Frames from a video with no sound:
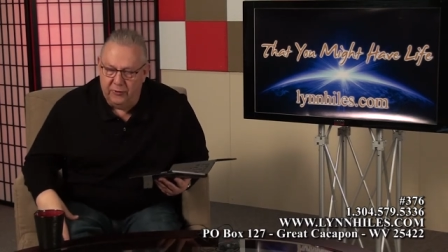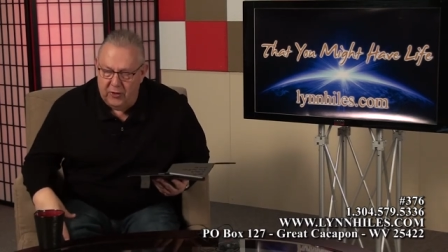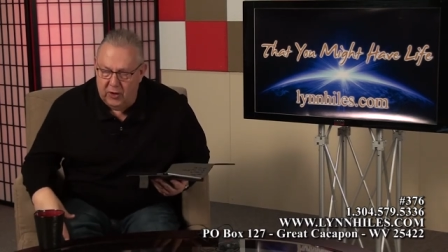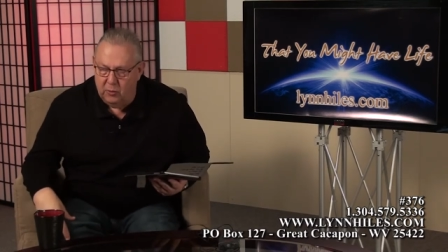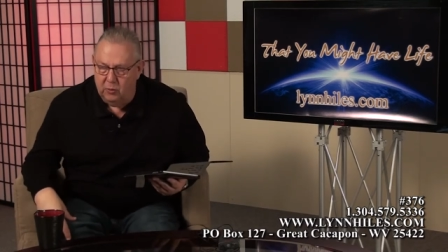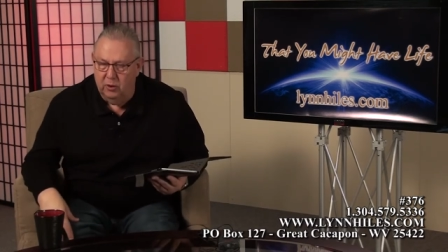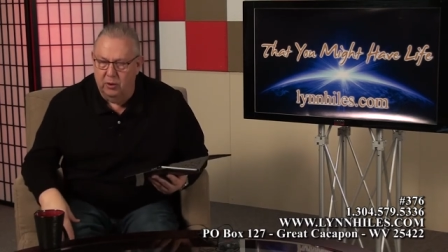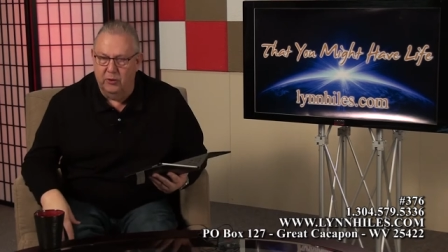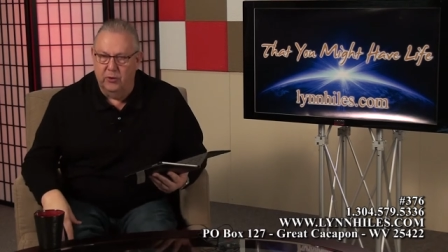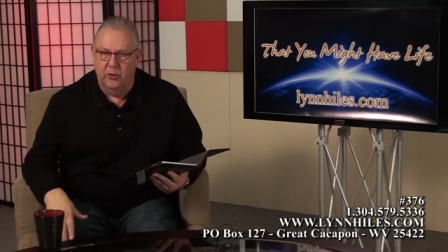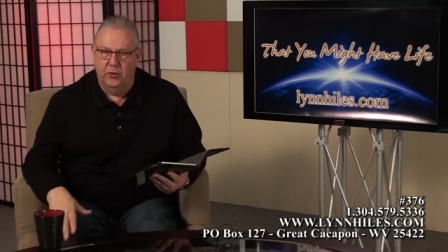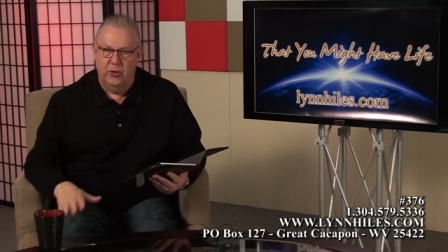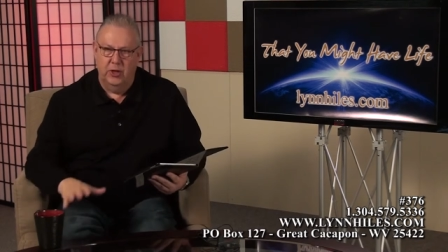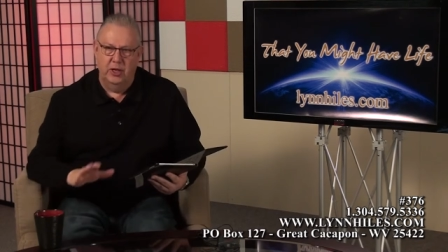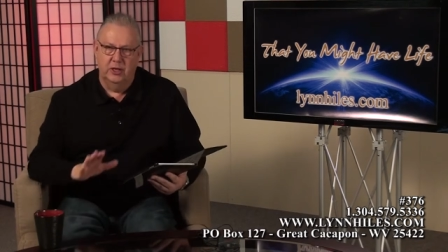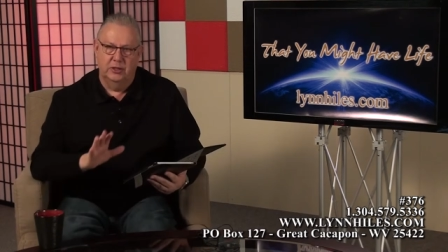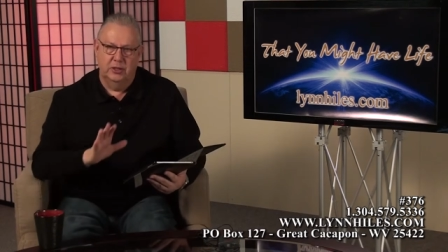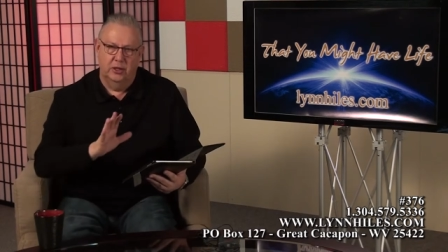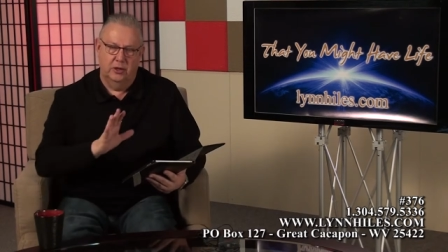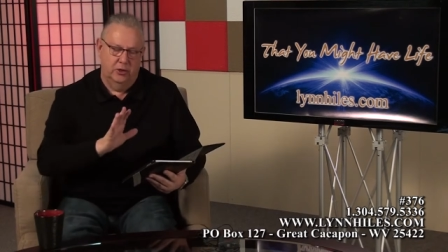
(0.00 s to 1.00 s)
think one of the
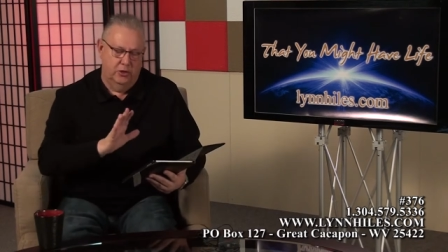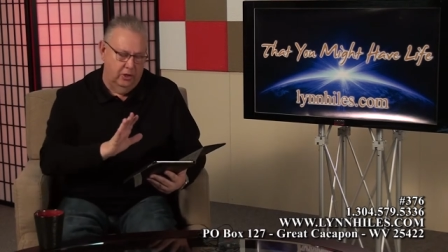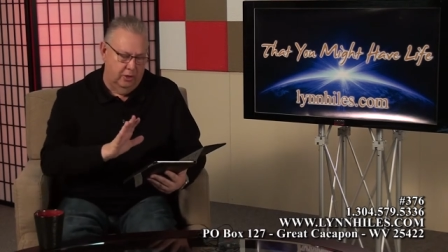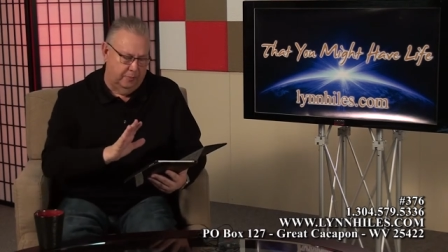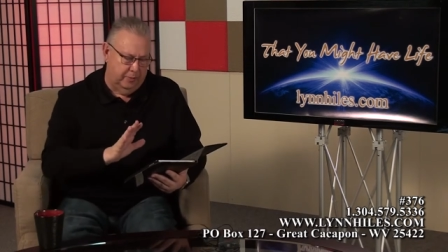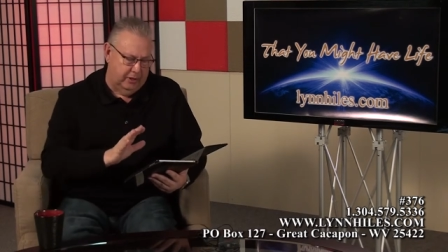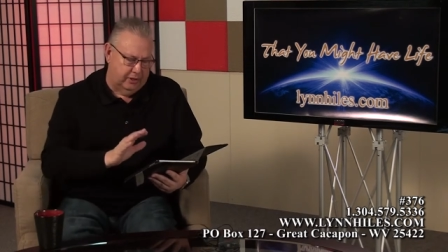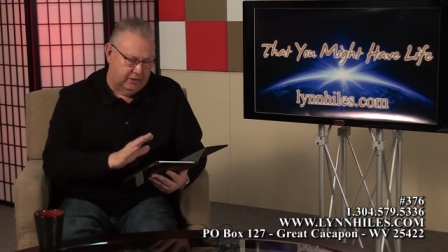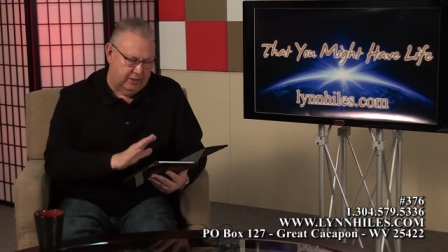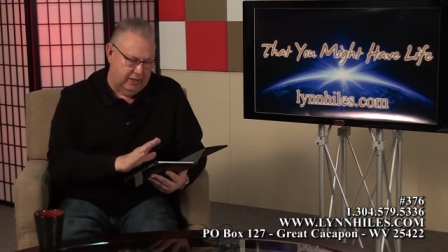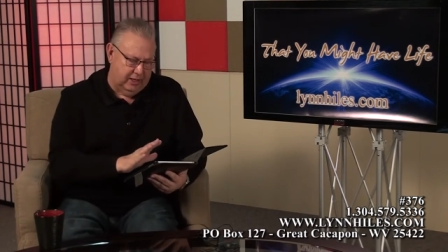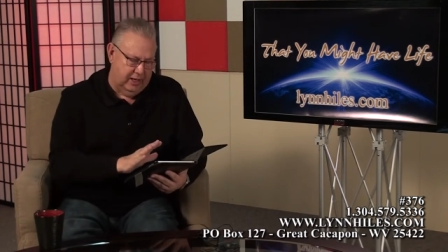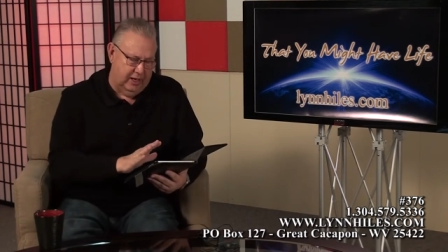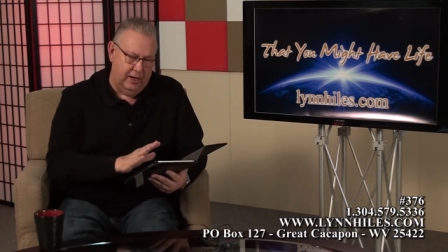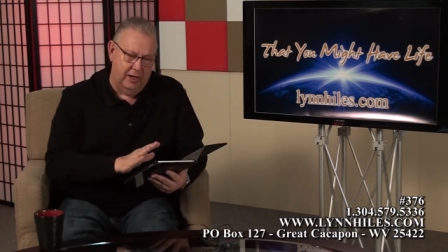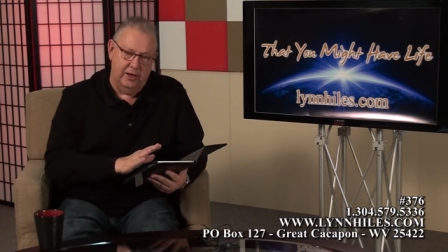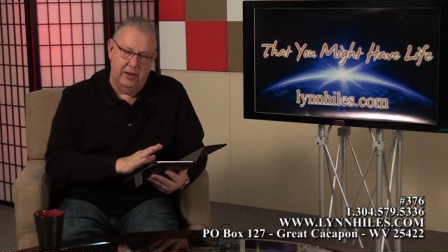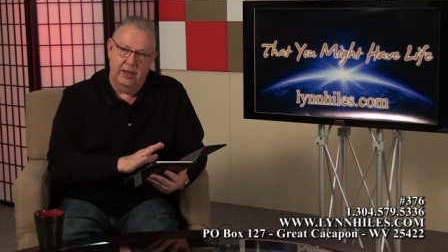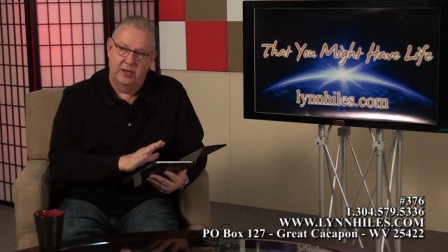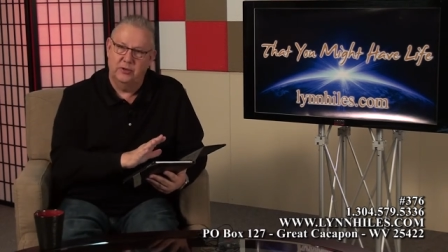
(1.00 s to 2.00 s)
things that could be said,
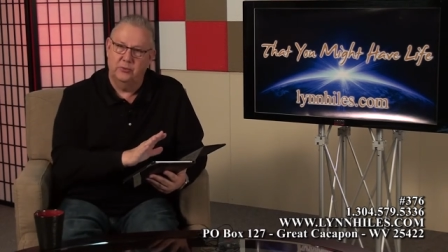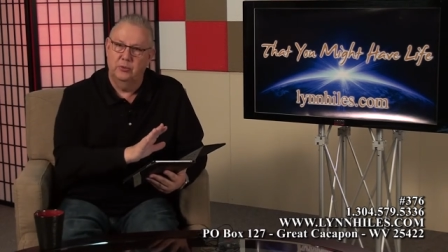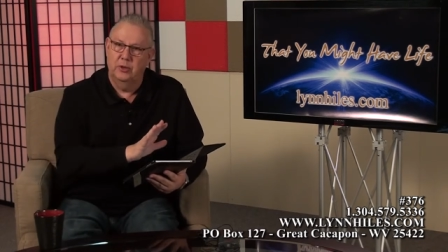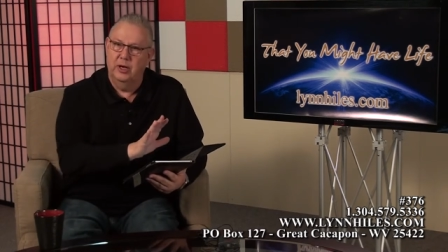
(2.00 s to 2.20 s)
and that's